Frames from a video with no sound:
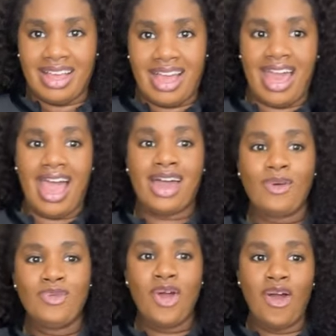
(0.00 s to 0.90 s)
I
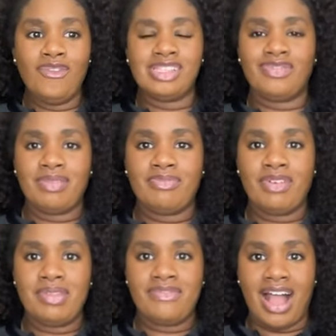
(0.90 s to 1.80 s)
don't know if it's from
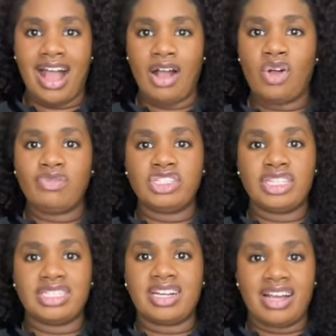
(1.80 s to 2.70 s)
the Faja or if it's
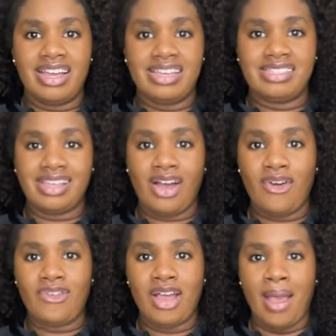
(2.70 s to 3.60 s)
just the cut
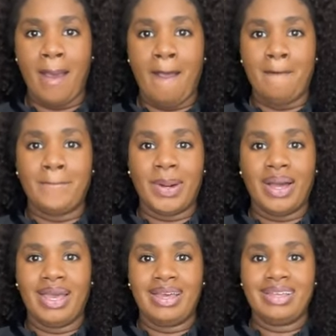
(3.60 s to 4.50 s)
itself,
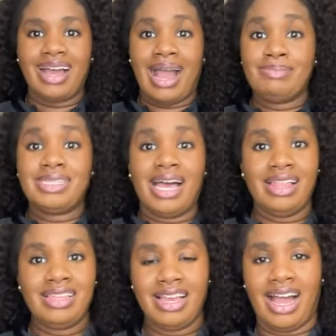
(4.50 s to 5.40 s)
but I'm
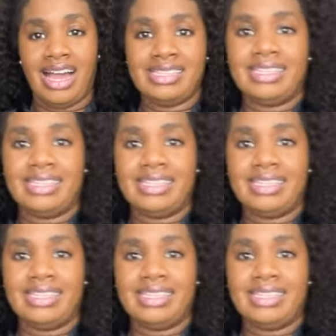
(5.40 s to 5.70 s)
telling y'all, it's